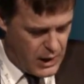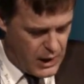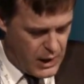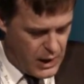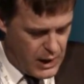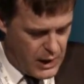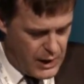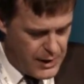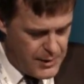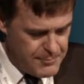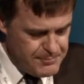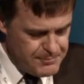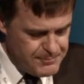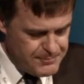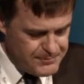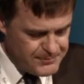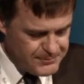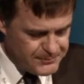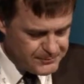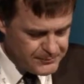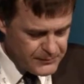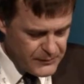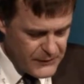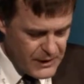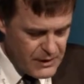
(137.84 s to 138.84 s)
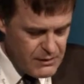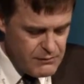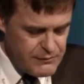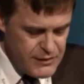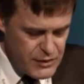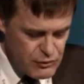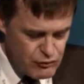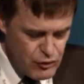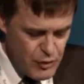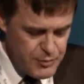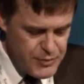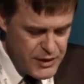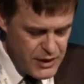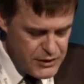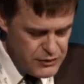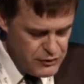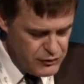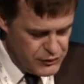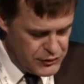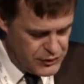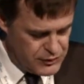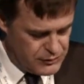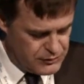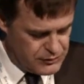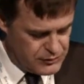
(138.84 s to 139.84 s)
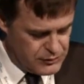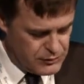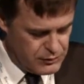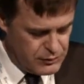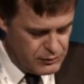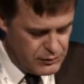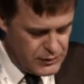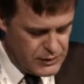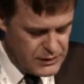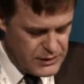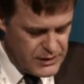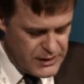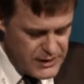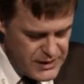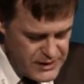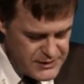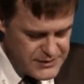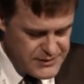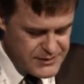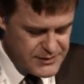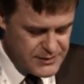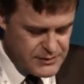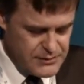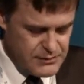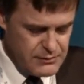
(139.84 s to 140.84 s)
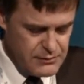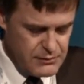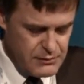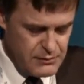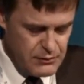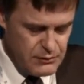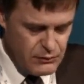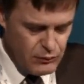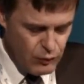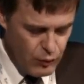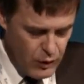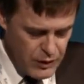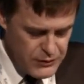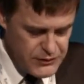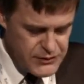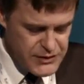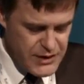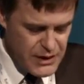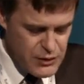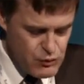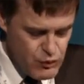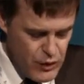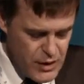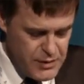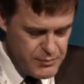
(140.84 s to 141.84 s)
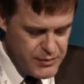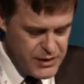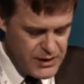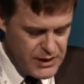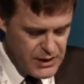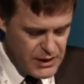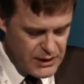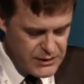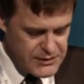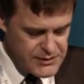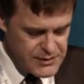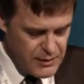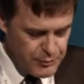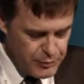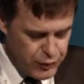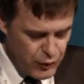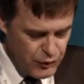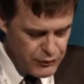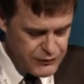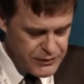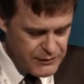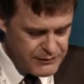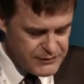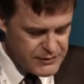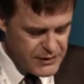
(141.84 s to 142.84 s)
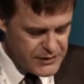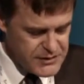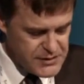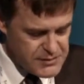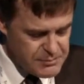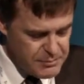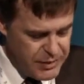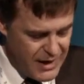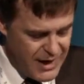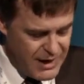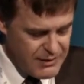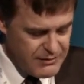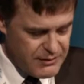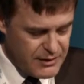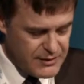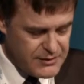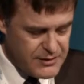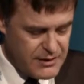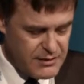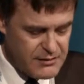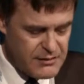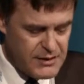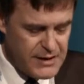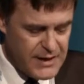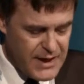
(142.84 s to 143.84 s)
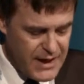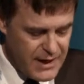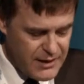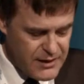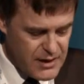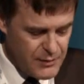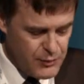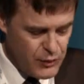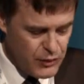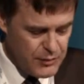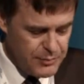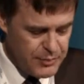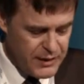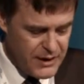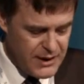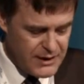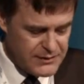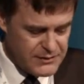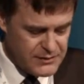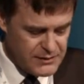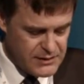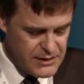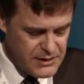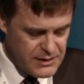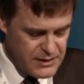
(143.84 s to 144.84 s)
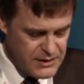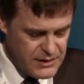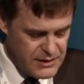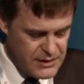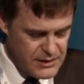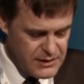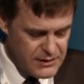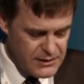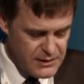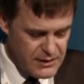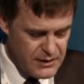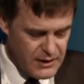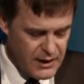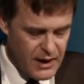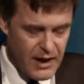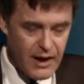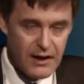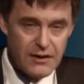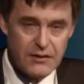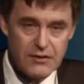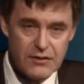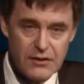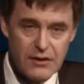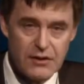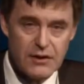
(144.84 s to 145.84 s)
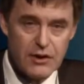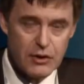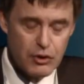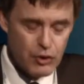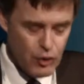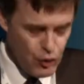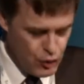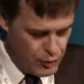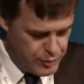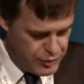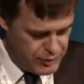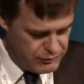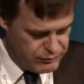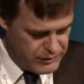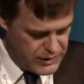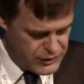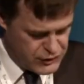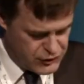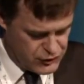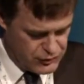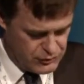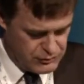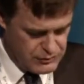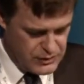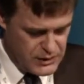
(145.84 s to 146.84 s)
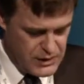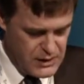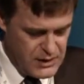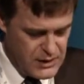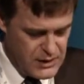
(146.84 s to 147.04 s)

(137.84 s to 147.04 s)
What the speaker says: The European Union is, once and will be, a supportive, transparent, reliable partner in Arctic cooperation.